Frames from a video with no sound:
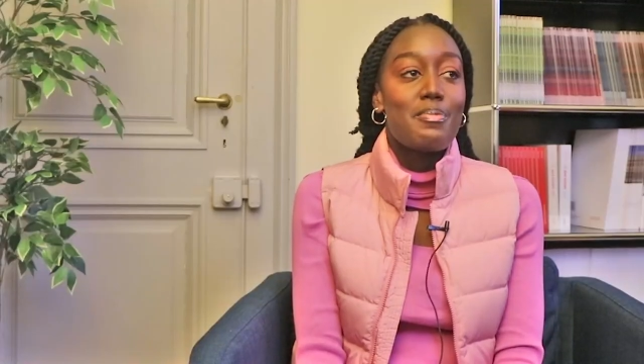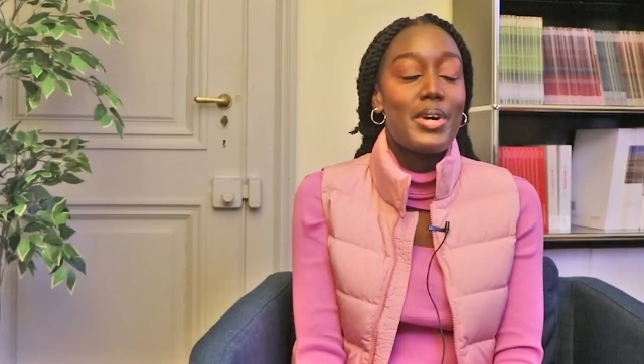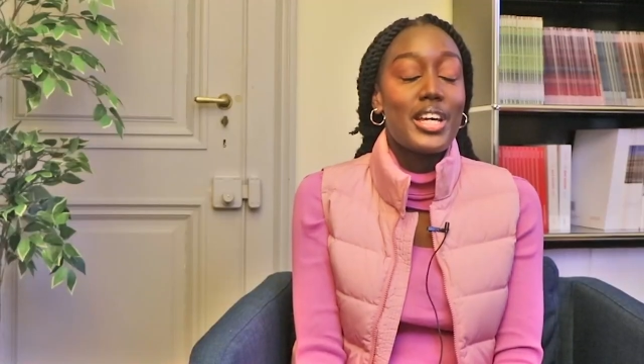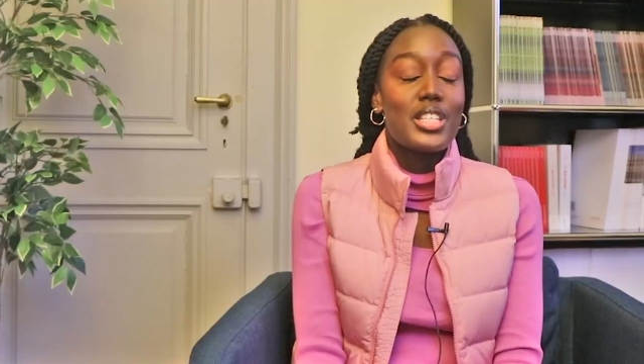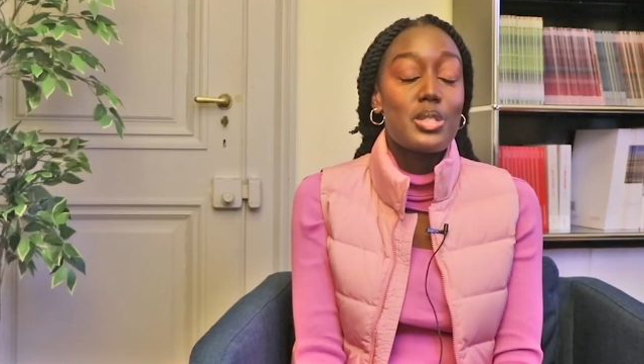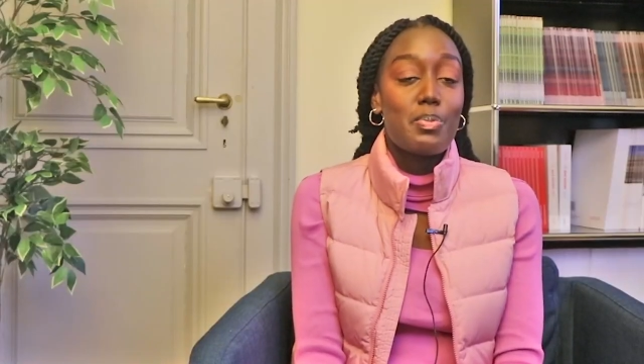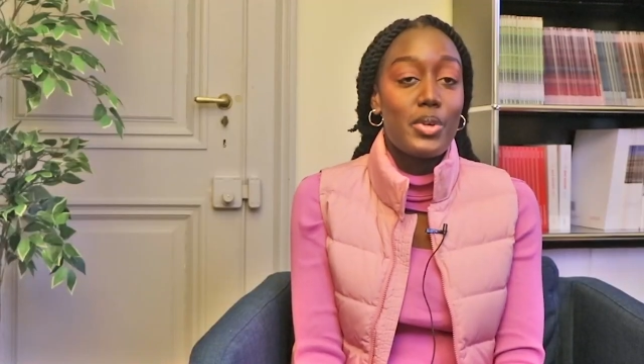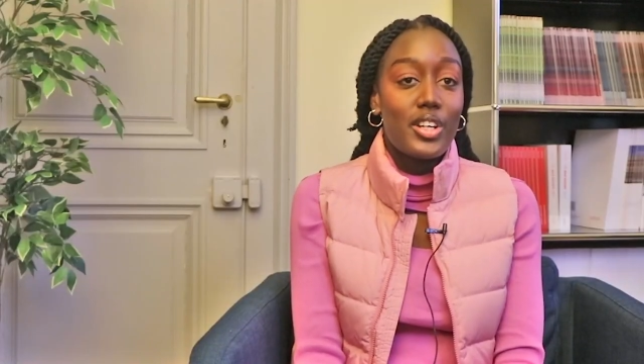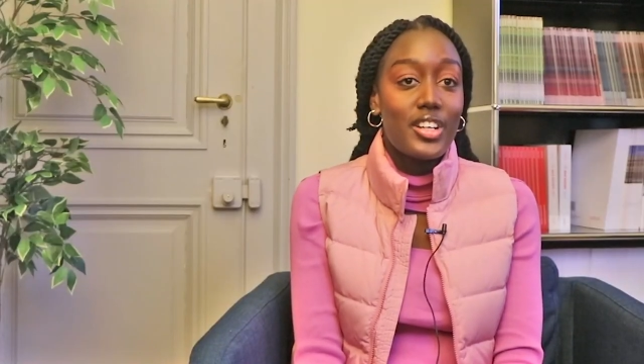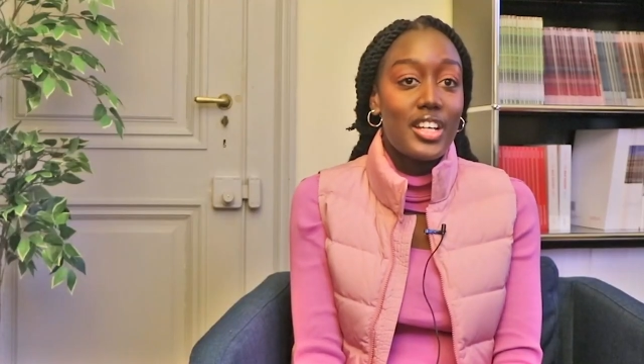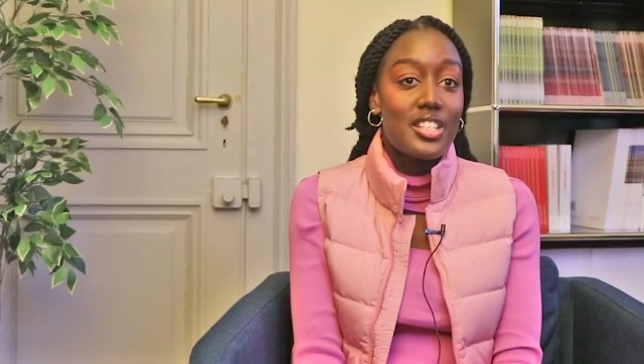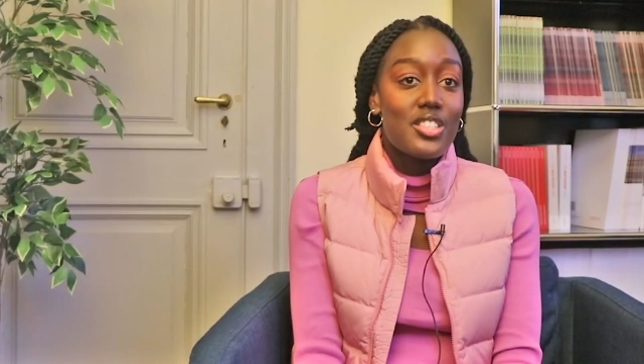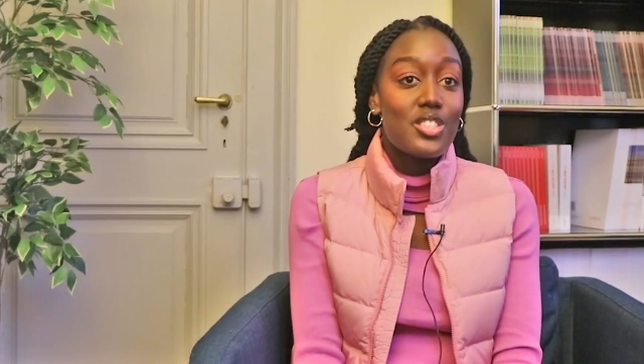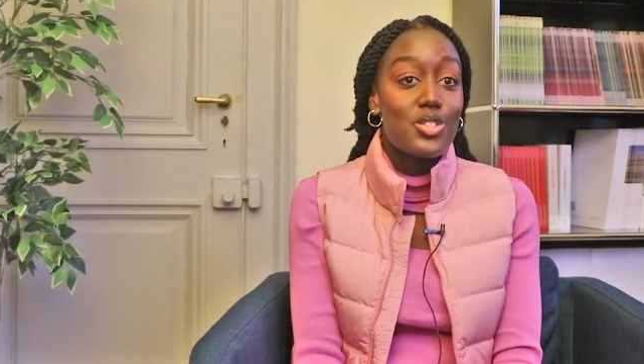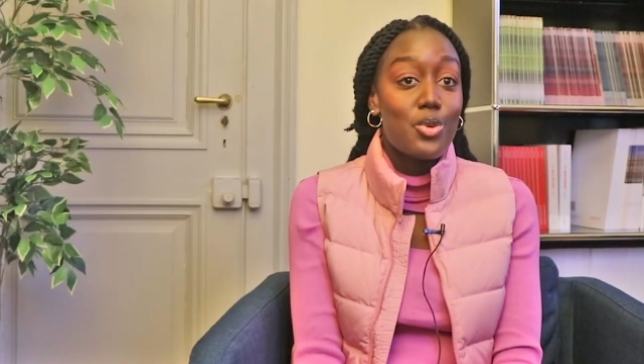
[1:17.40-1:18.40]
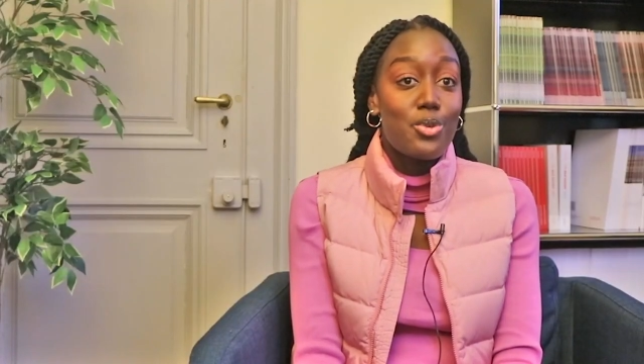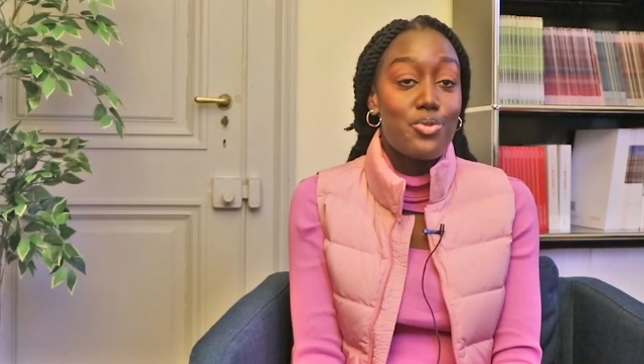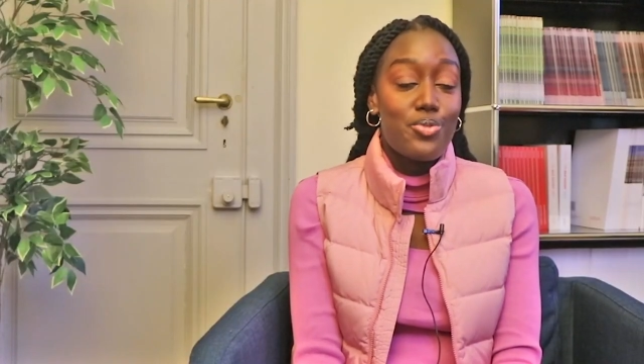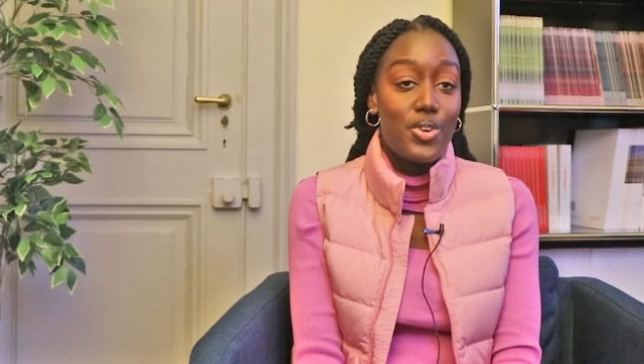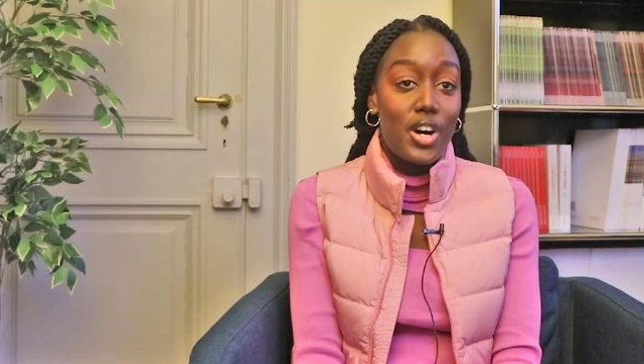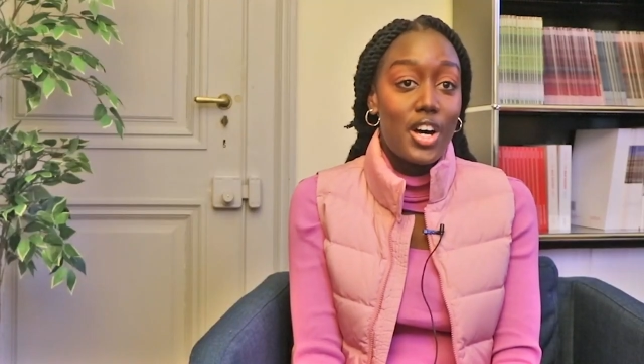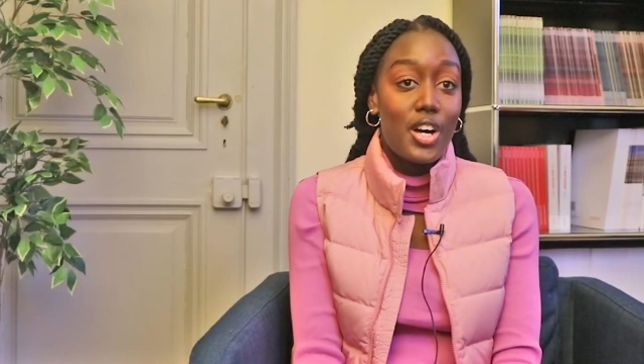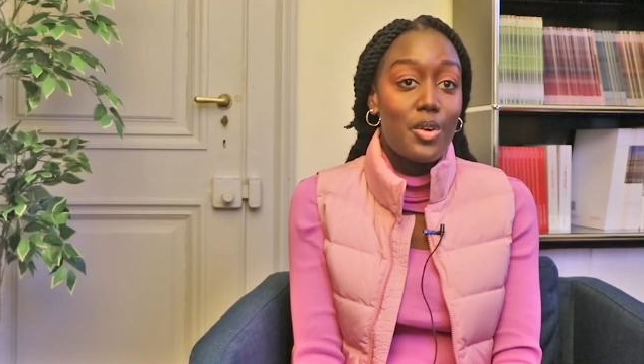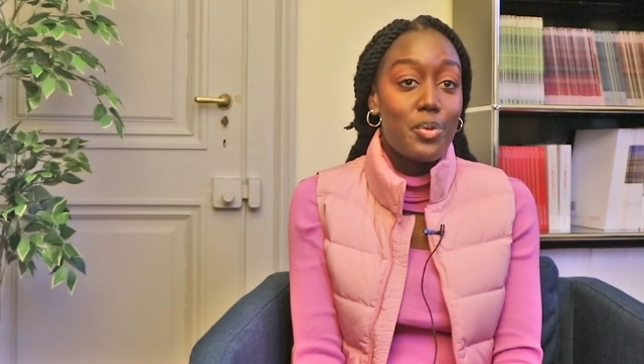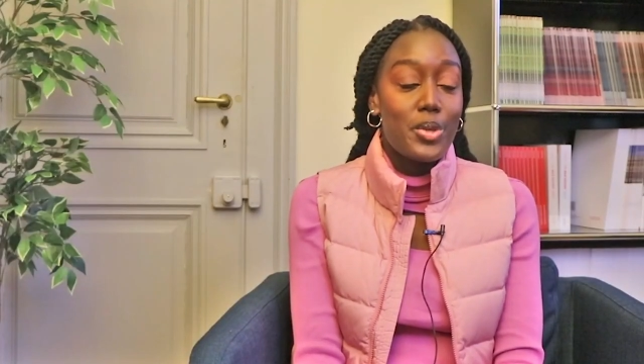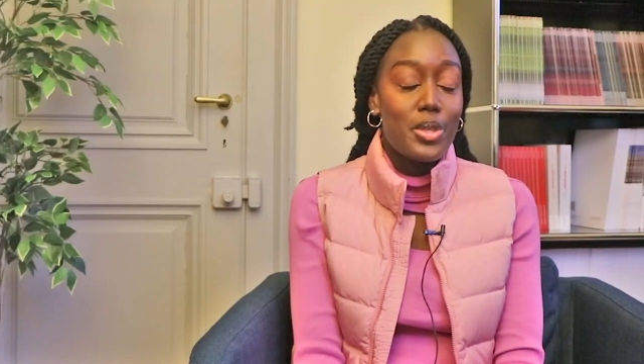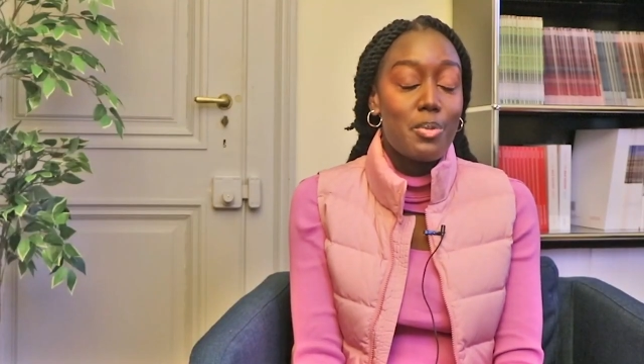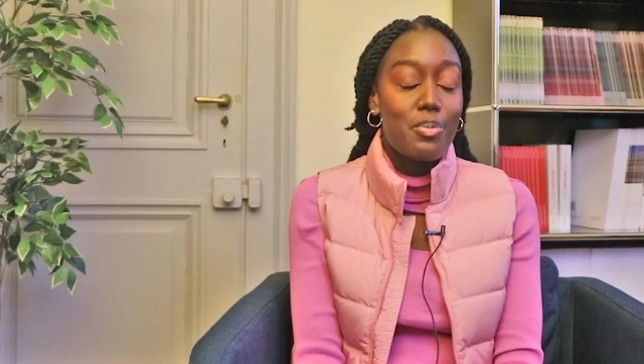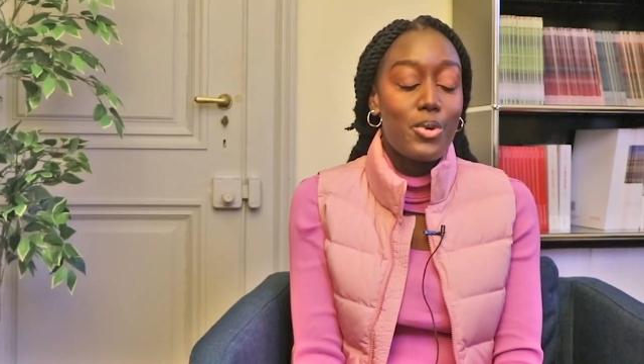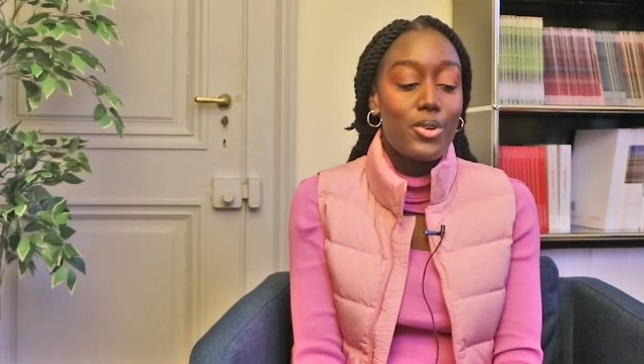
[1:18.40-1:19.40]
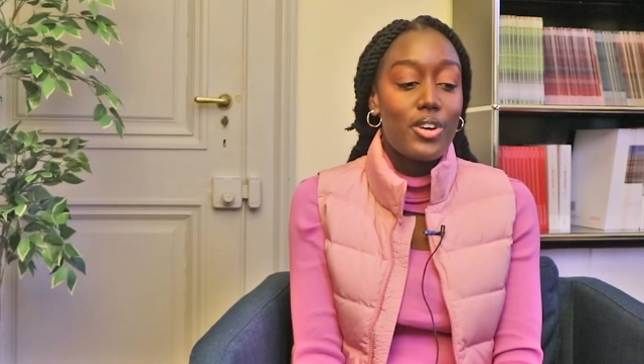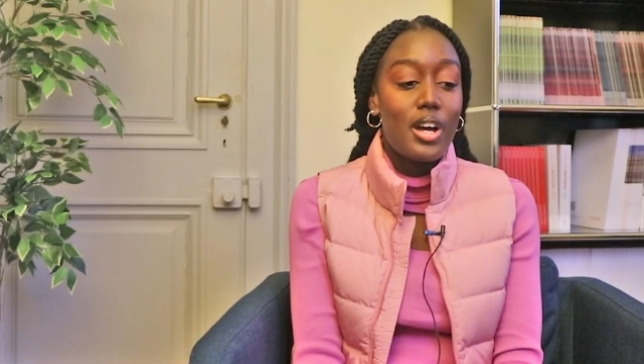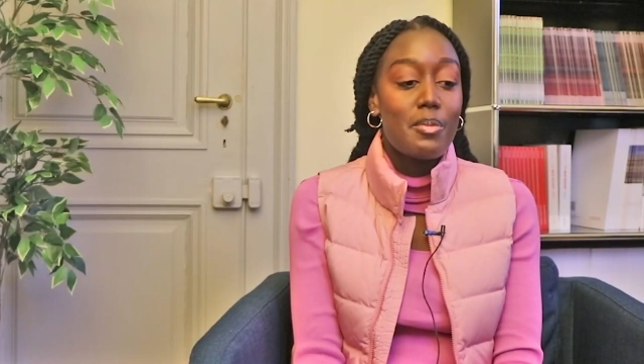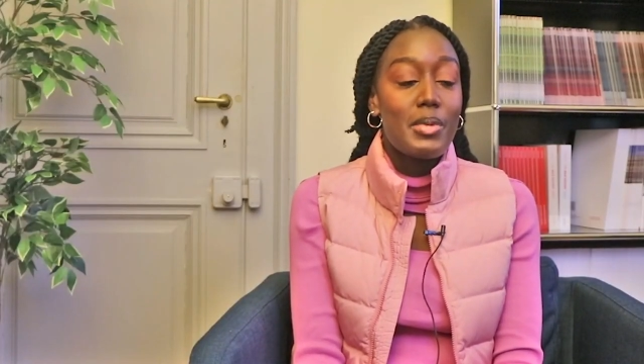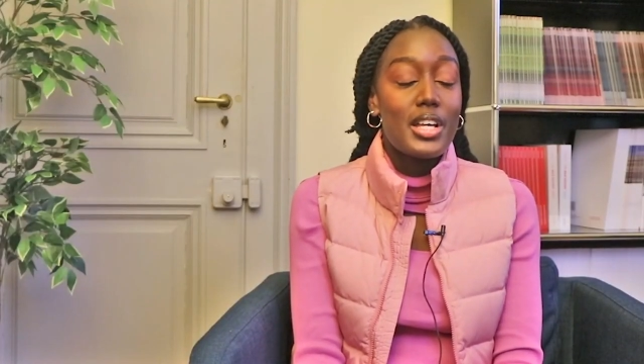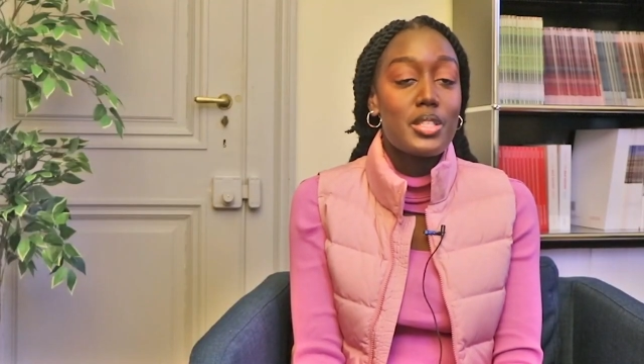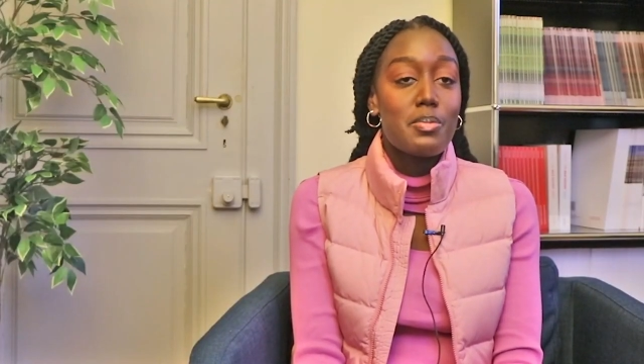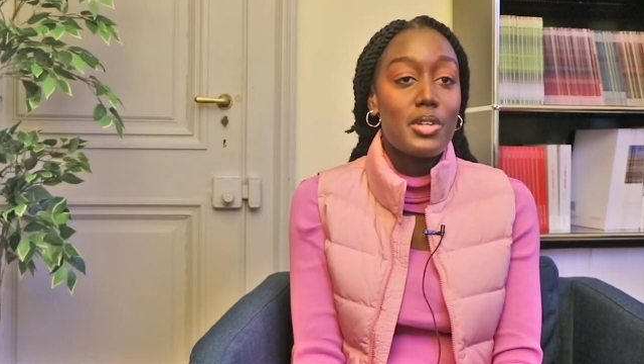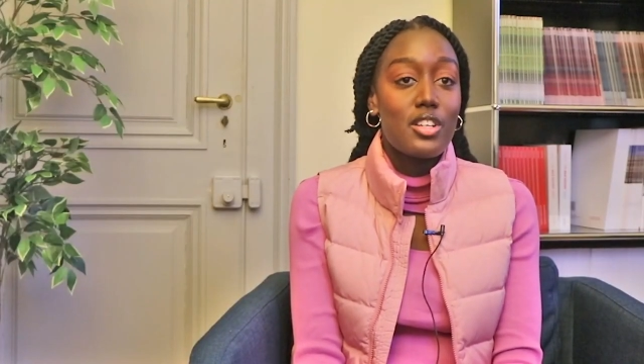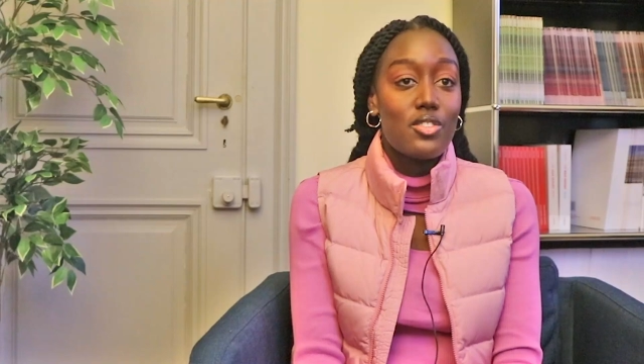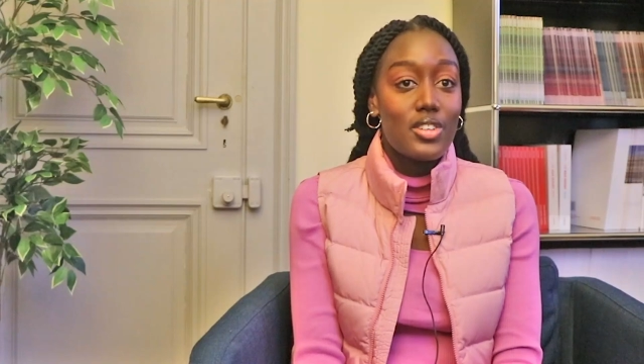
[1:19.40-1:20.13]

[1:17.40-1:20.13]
My experience so far with the program has been